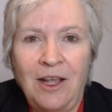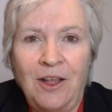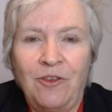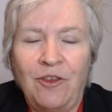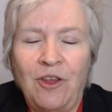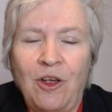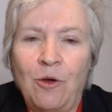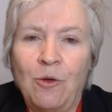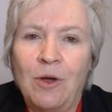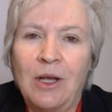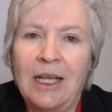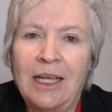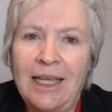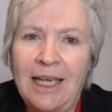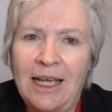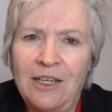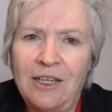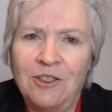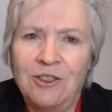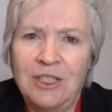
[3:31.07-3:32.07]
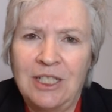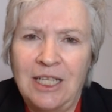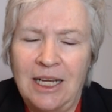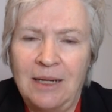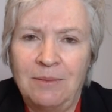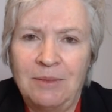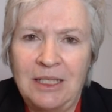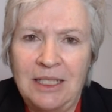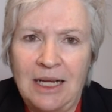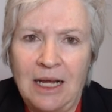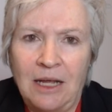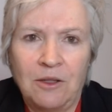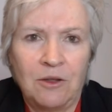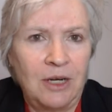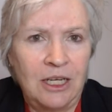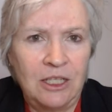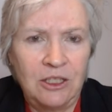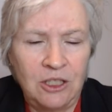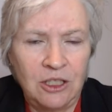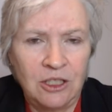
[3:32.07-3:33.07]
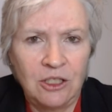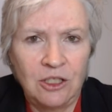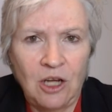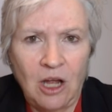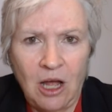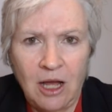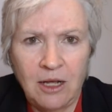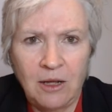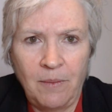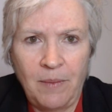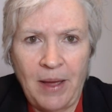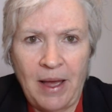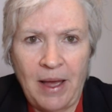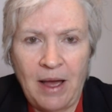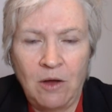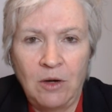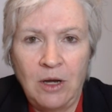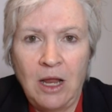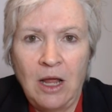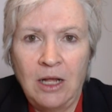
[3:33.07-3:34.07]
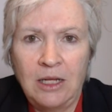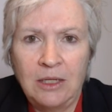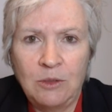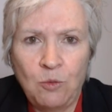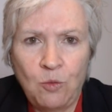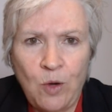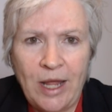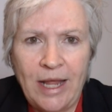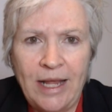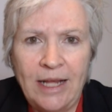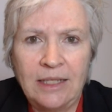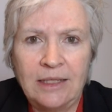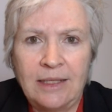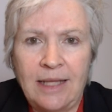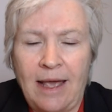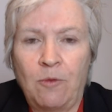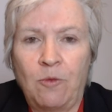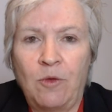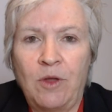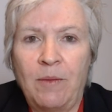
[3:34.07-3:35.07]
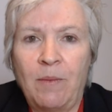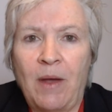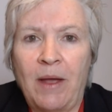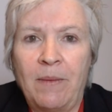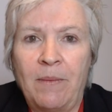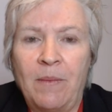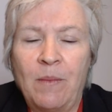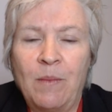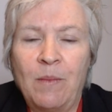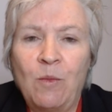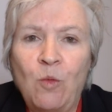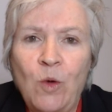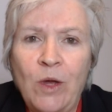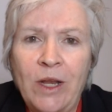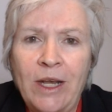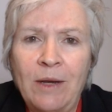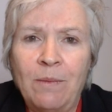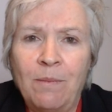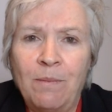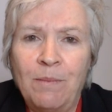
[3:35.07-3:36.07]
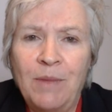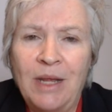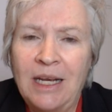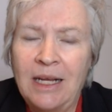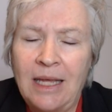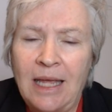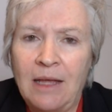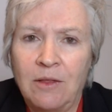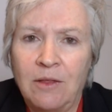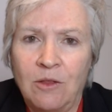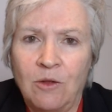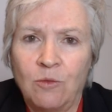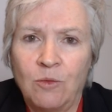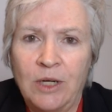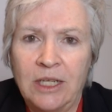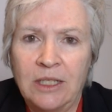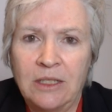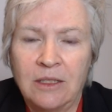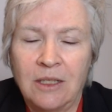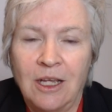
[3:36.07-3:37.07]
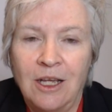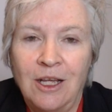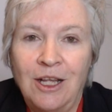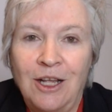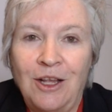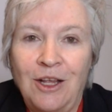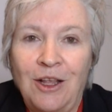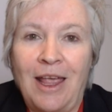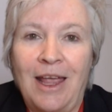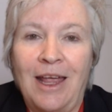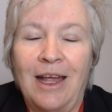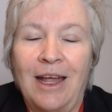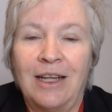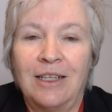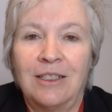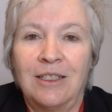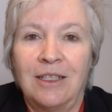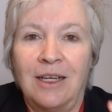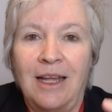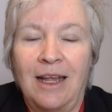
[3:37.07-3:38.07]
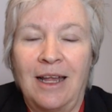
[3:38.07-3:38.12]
So get your team together and just talk about ways that we might mitigate the risk, and